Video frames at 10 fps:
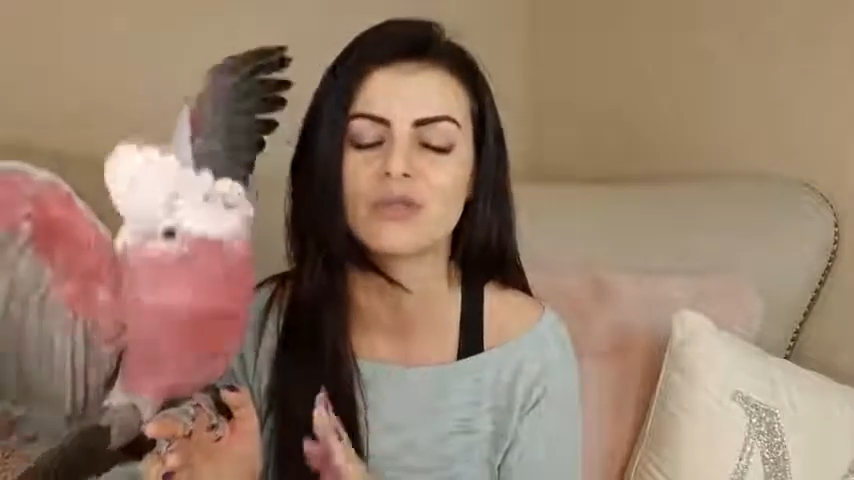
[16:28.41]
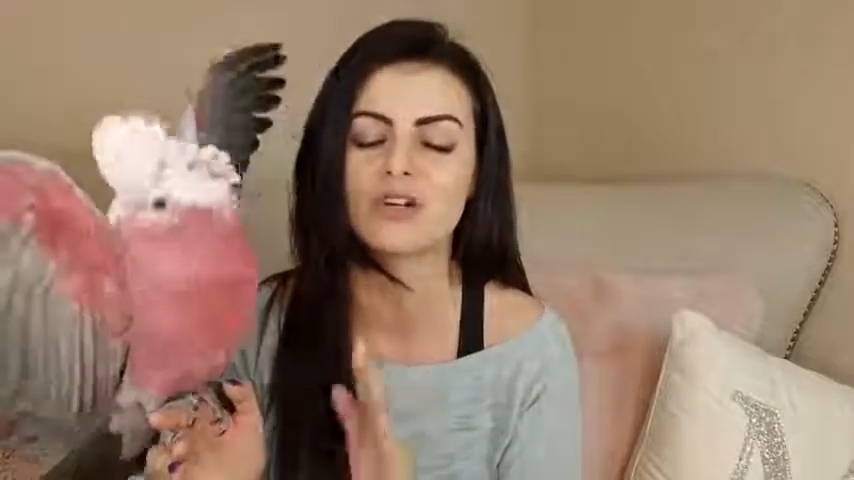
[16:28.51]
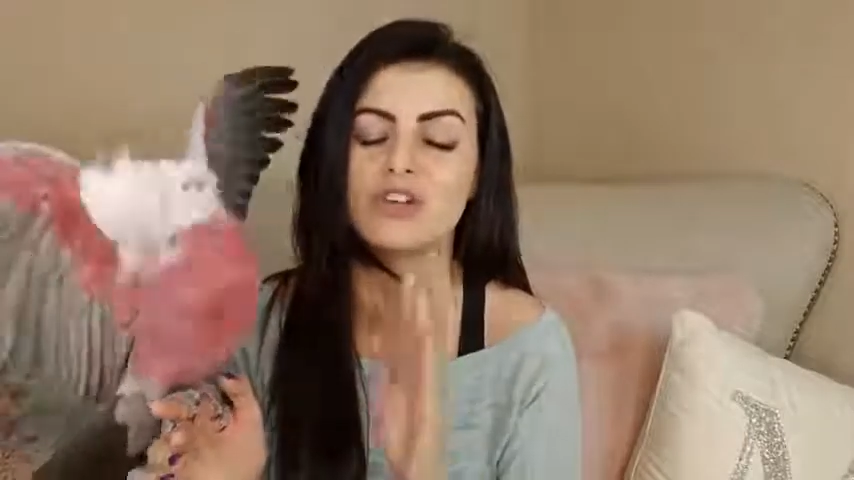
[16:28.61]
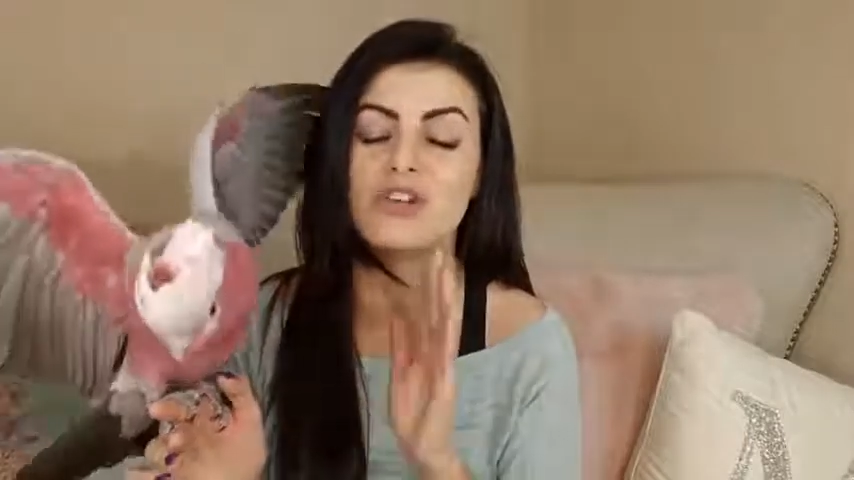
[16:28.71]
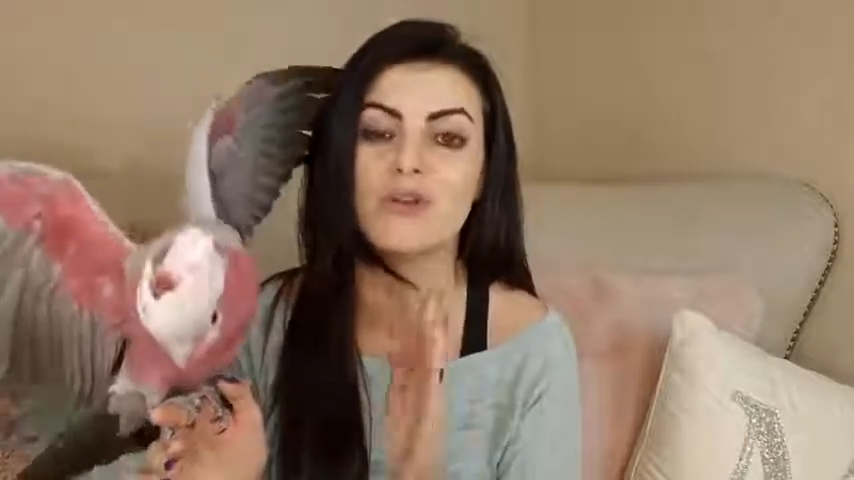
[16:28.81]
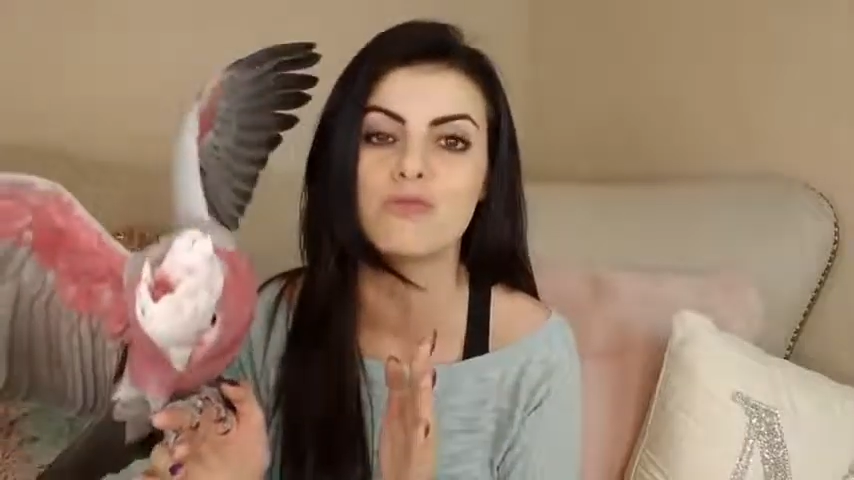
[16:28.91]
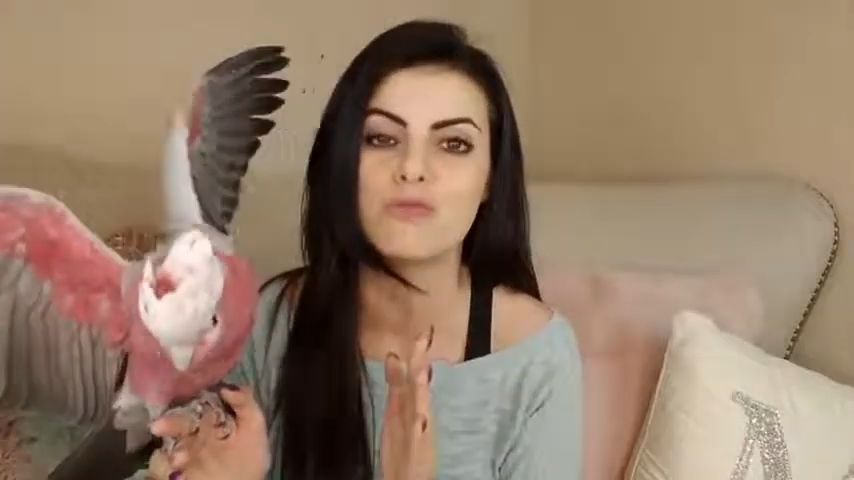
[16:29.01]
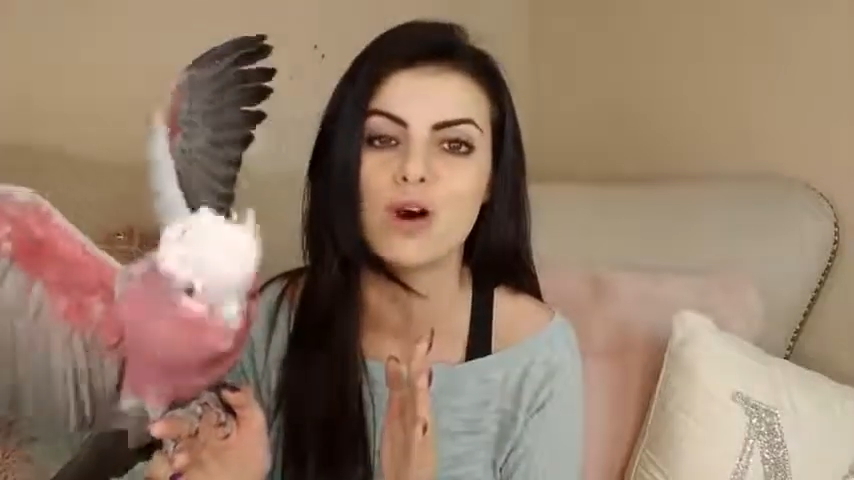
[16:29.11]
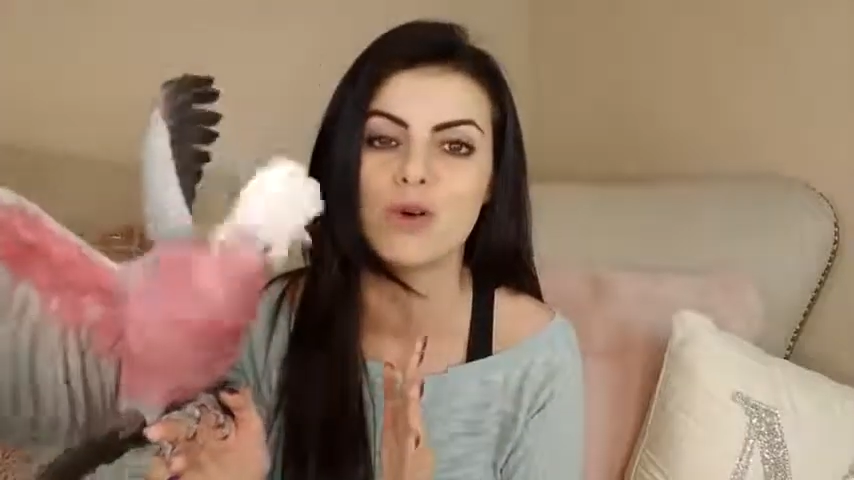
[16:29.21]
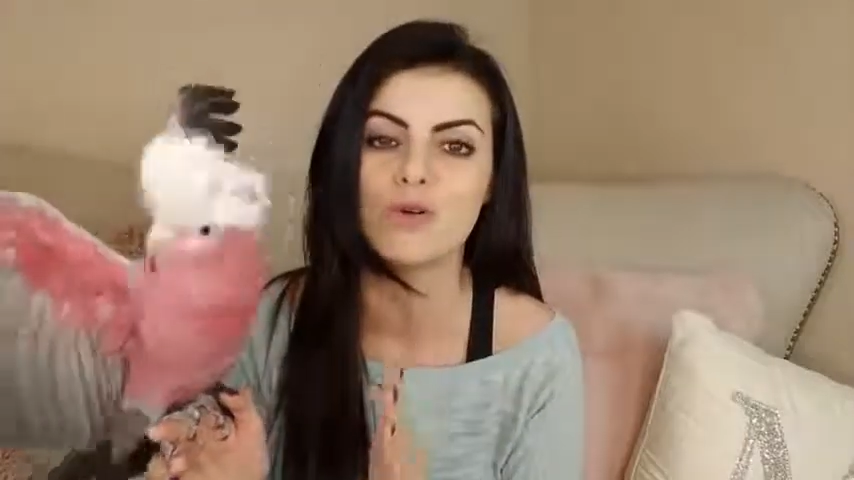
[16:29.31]
or no
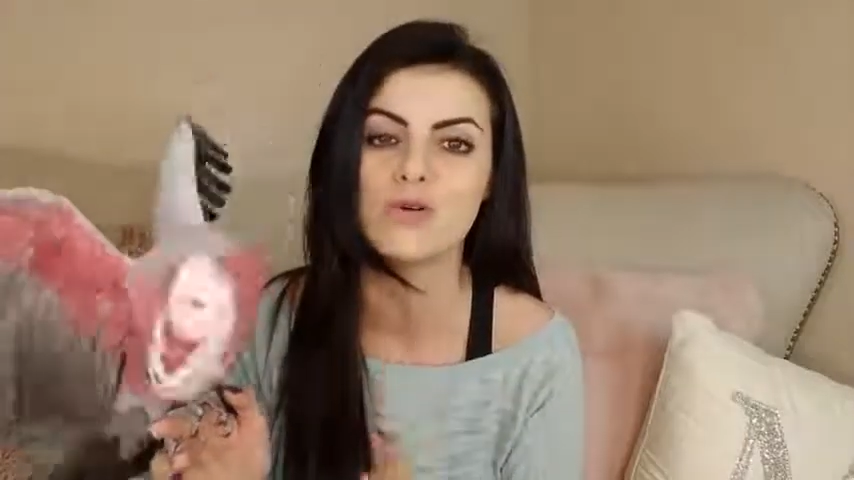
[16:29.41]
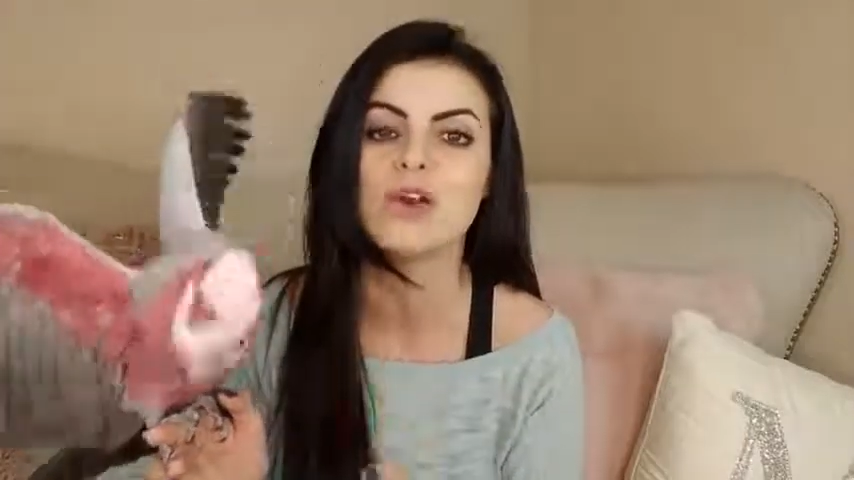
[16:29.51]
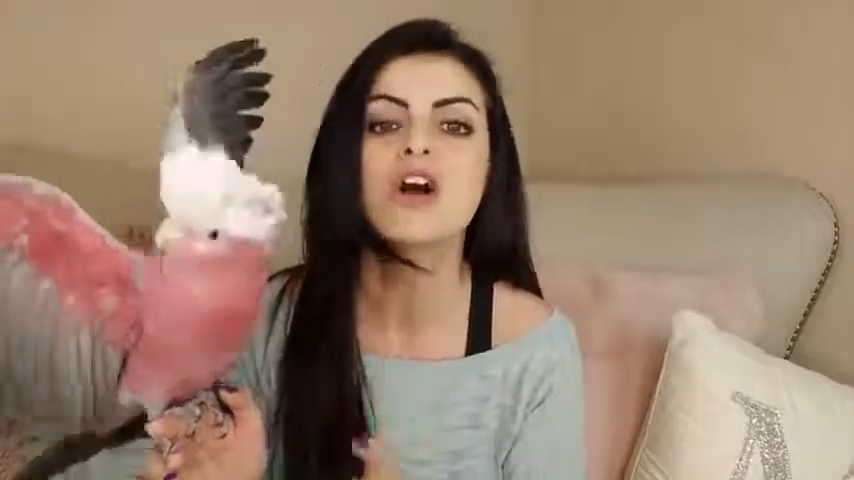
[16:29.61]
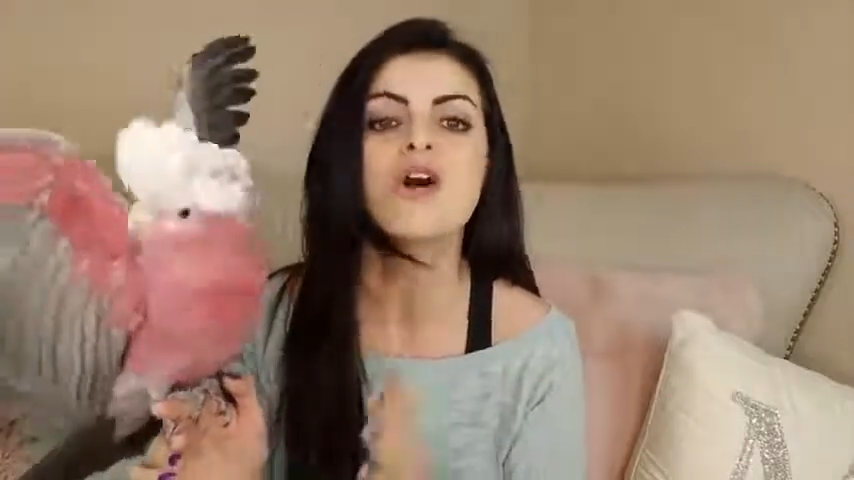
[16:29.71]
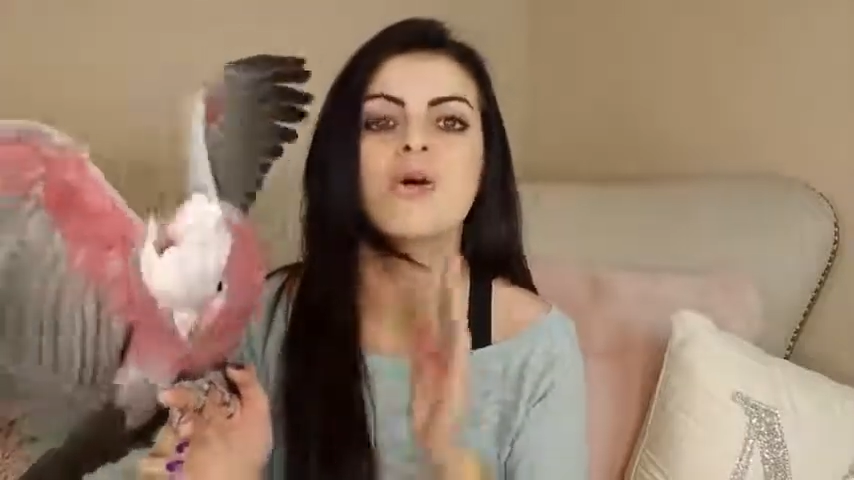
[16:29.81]
phone,